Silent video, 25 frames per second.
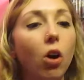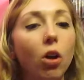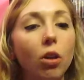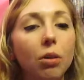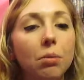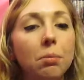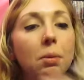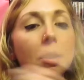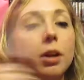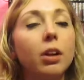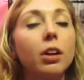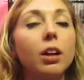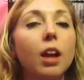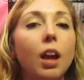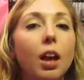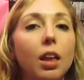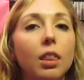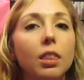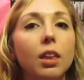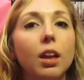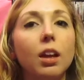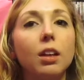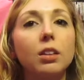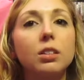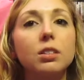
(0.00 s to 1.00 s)
all the Mary Kay
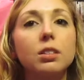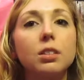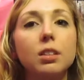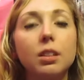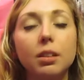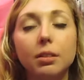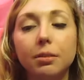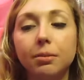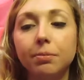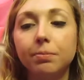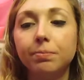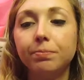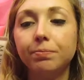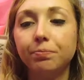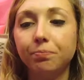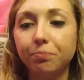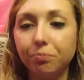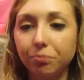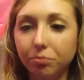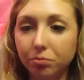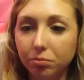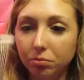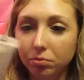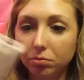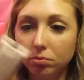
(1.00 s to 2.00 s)
things,
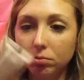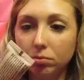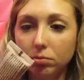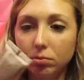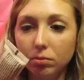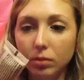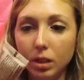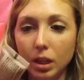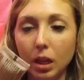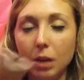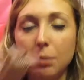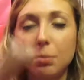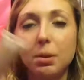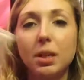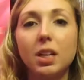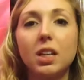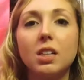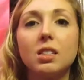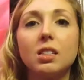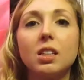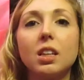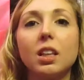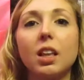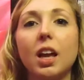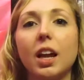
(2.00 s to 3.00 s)

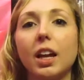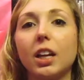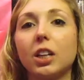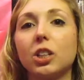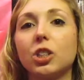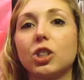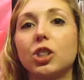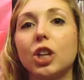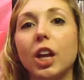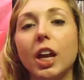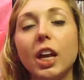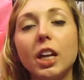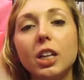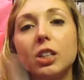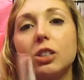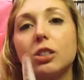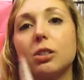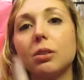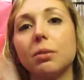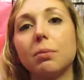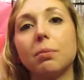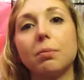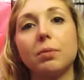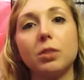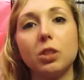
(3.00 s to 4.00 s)
because it like
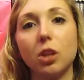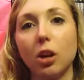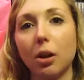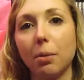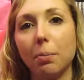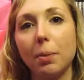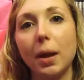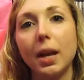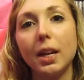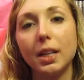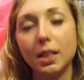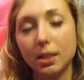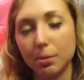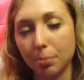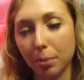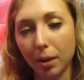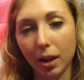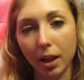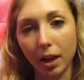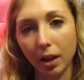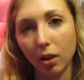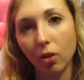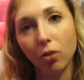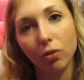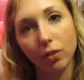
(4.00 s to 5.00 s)
changed, sorry, Penny's
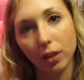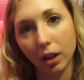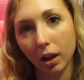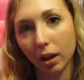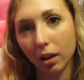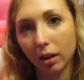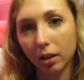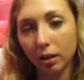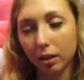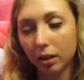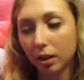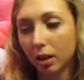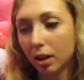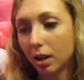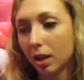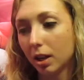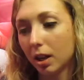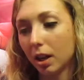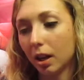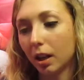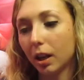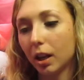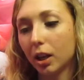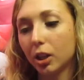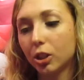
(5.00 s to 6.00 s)
playing over there.
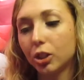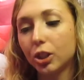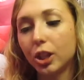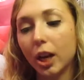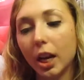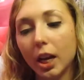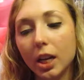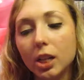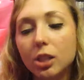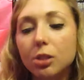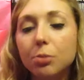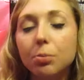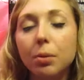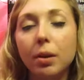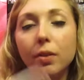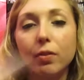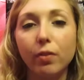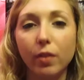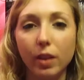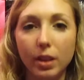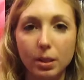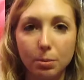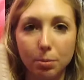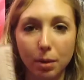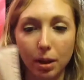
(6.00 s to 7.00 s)
It like changed my
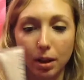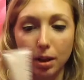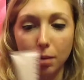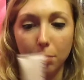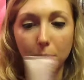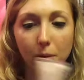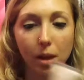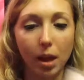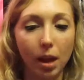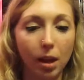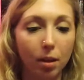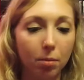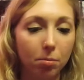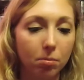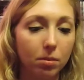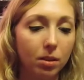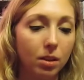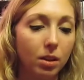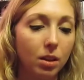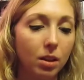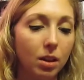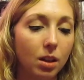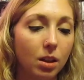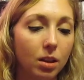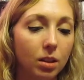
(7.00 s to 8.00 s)
face makeup game.
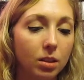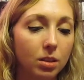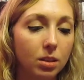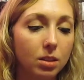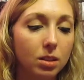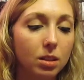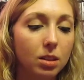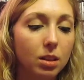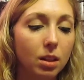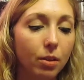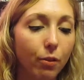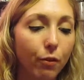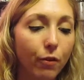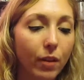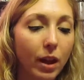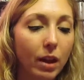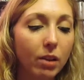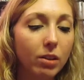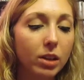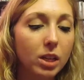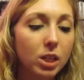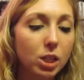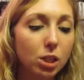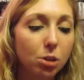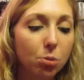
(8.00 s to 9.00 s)
This is the
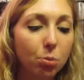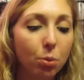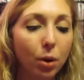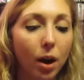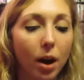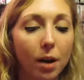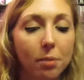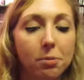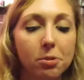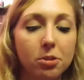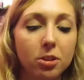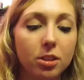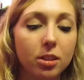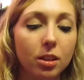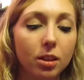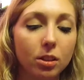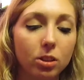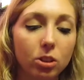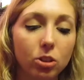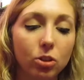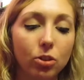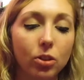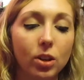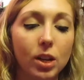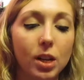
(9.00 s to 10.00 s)
Foundation Primer
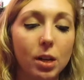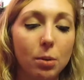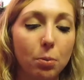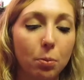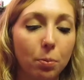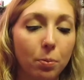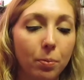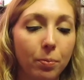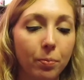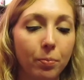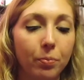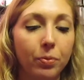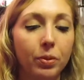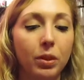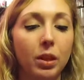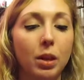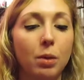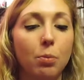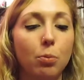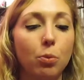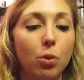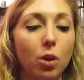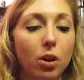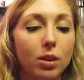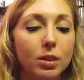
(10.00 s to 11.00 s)
Sunscreen
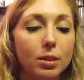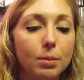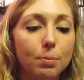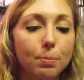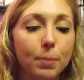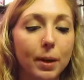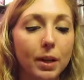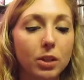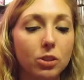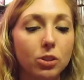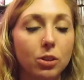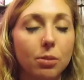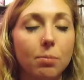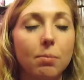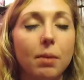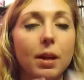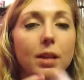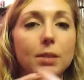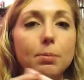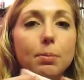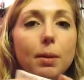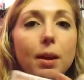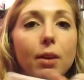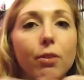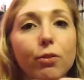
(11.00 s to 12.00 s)
Broad Spectrum
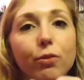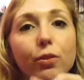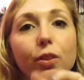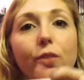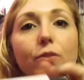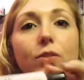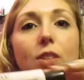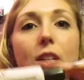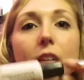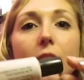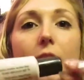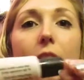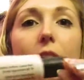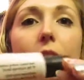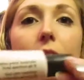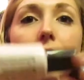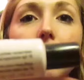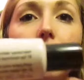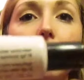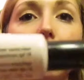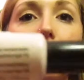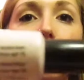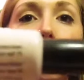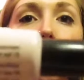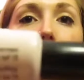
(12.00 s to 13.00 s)
SPF 15.
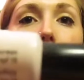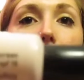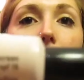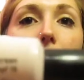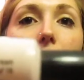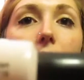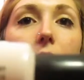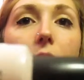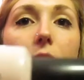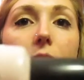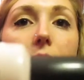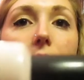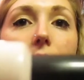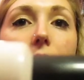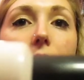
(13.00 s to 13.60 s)
Looks